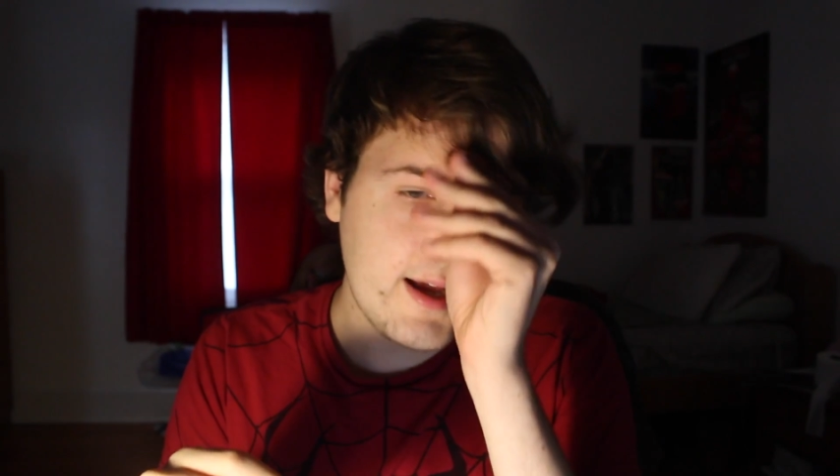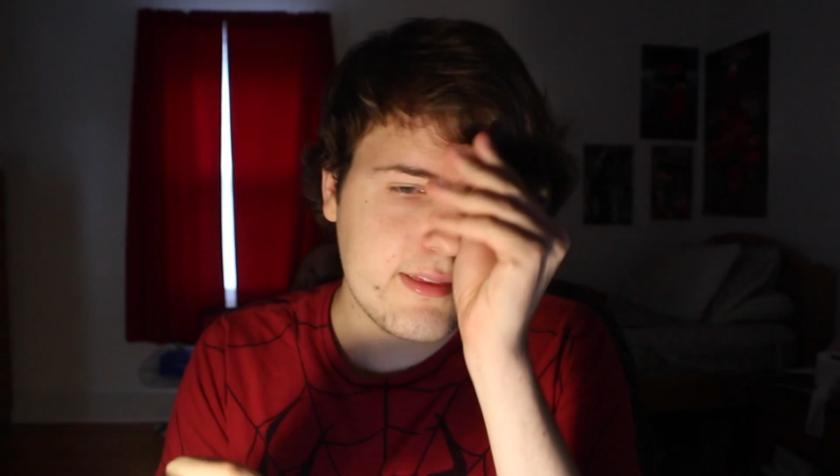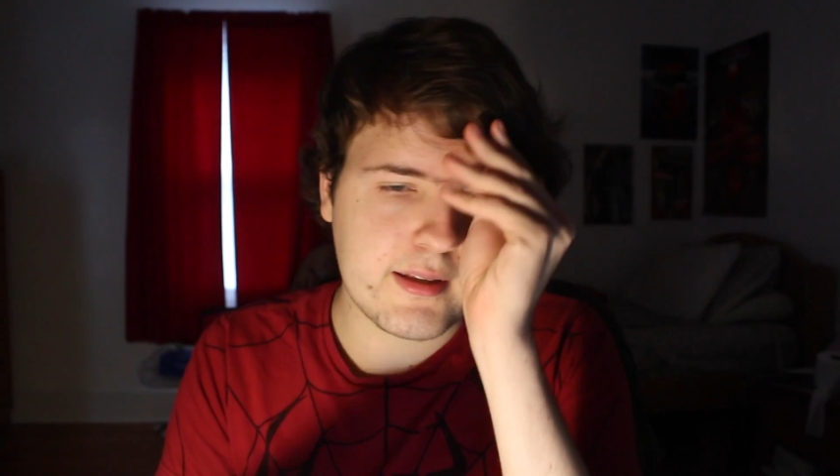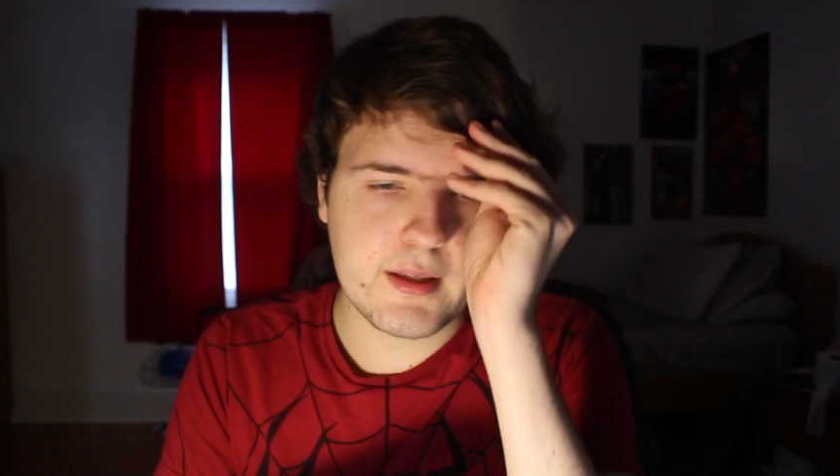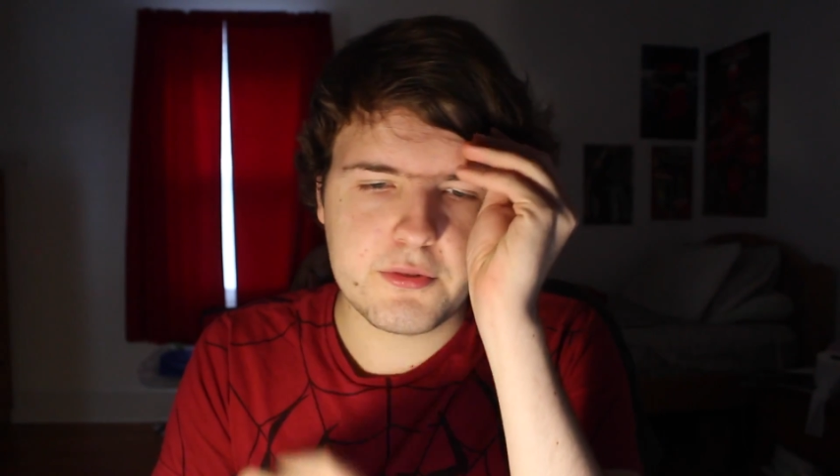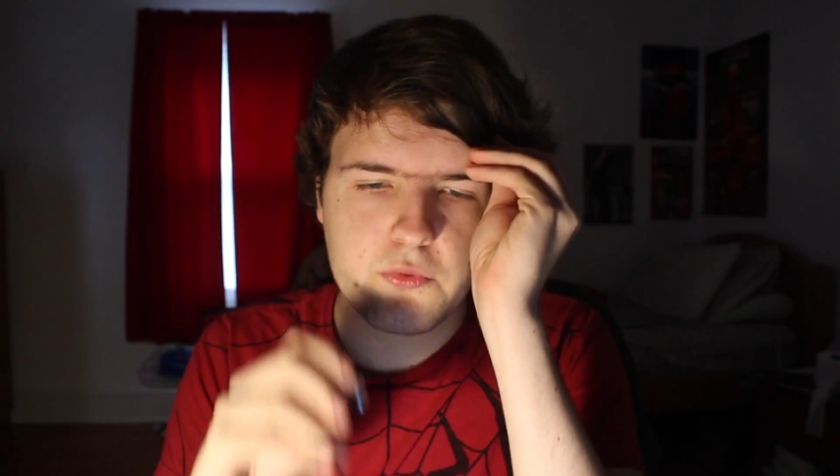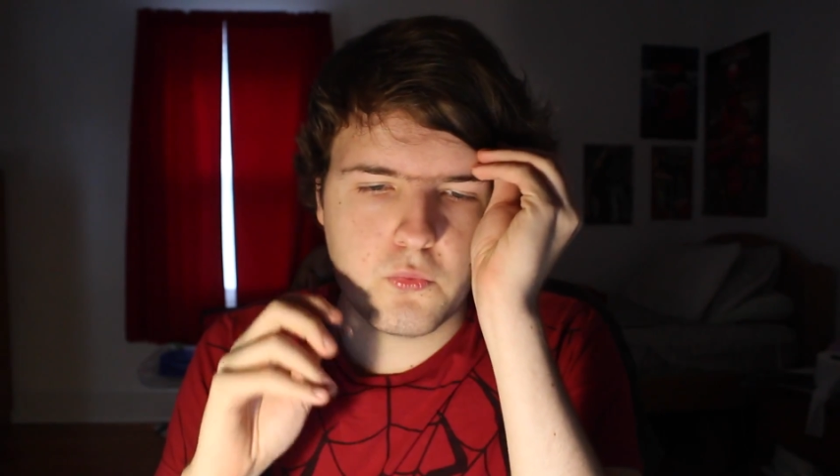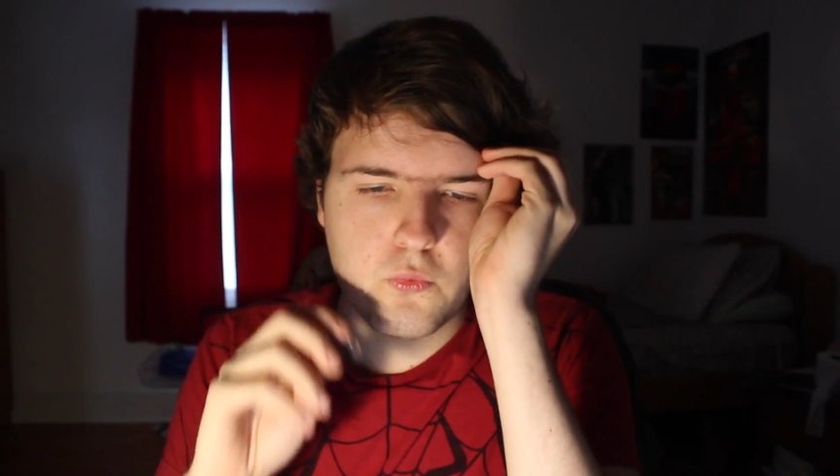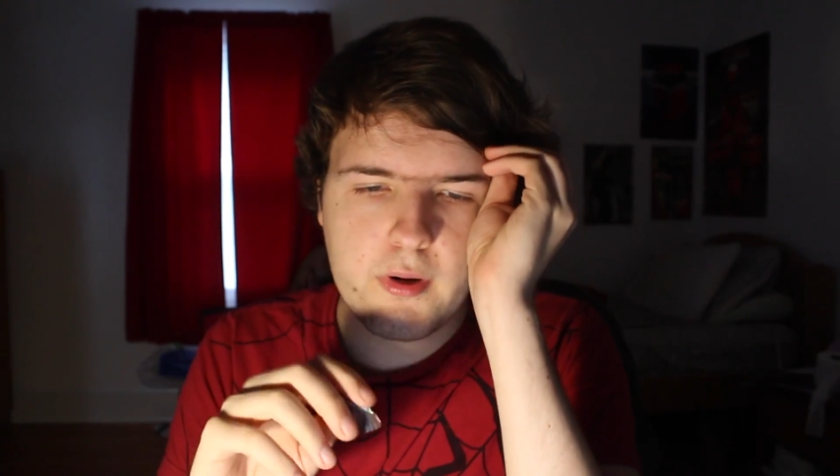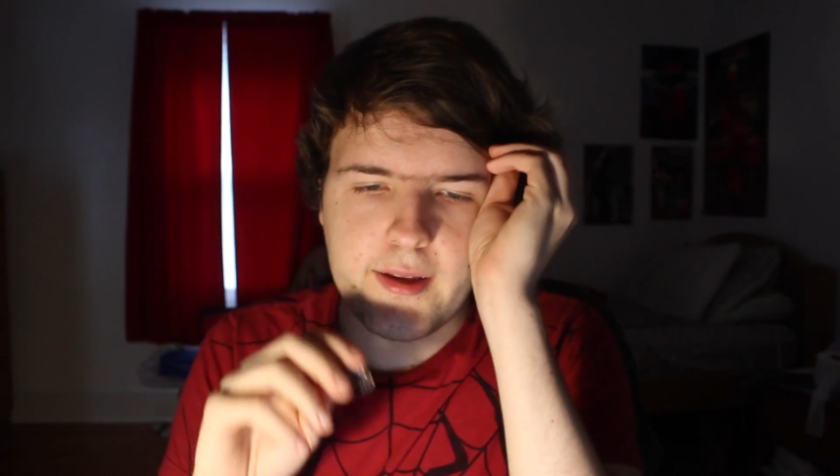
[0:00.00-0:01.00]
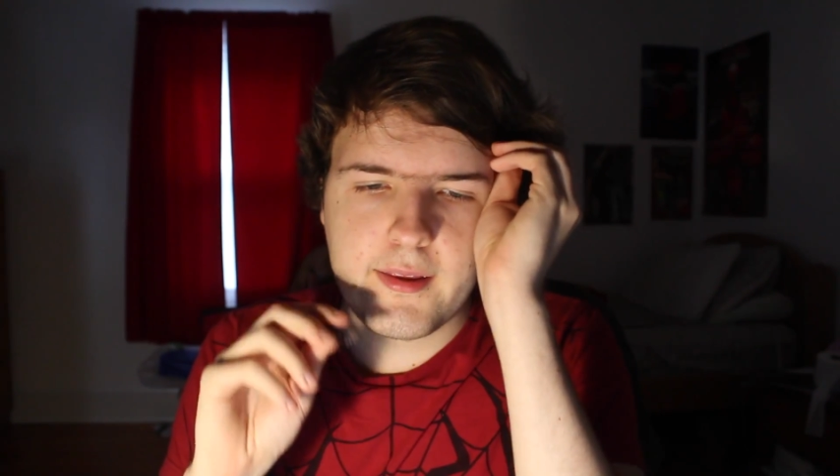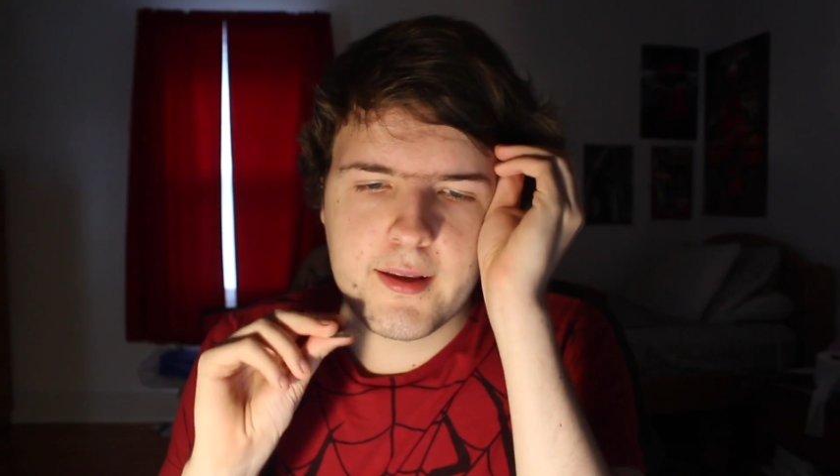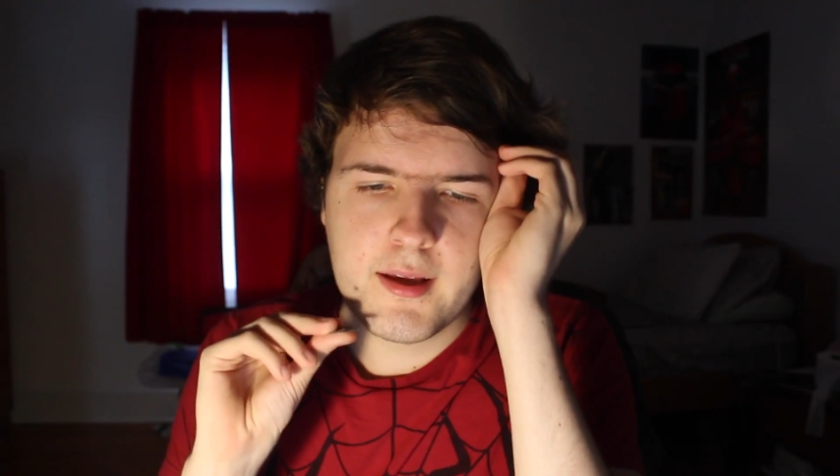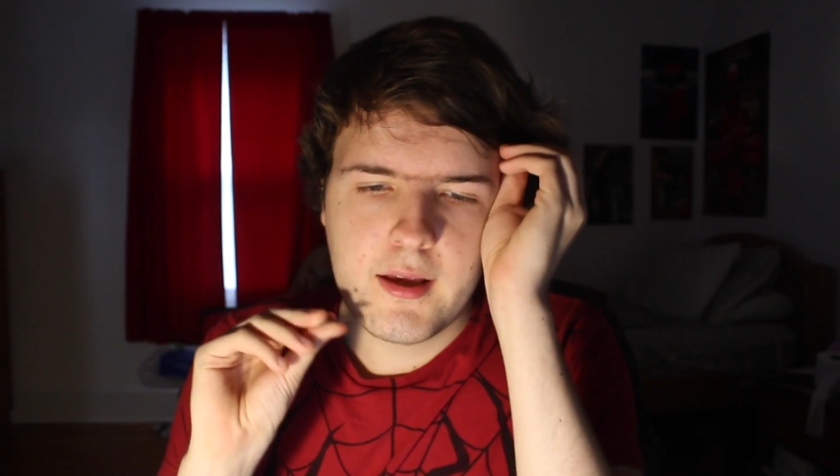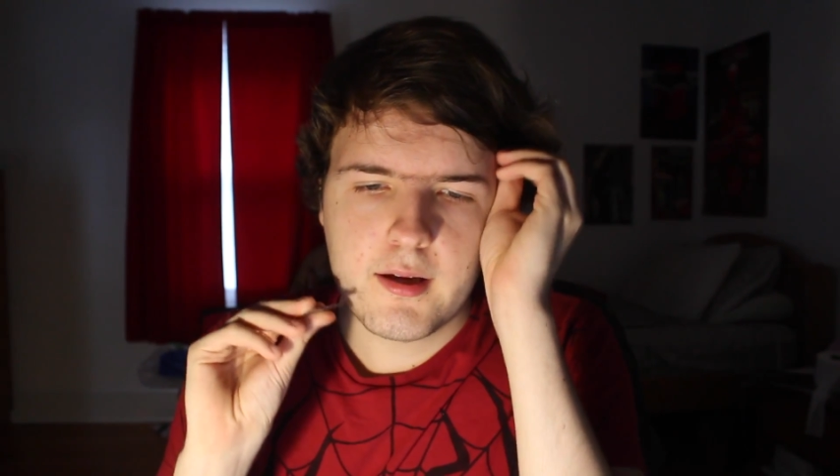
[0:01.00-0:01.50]
I thought that was
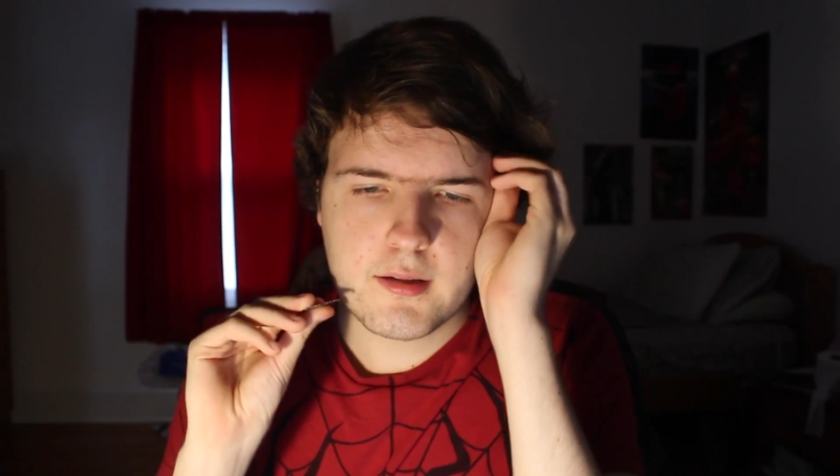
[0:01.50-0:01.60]
really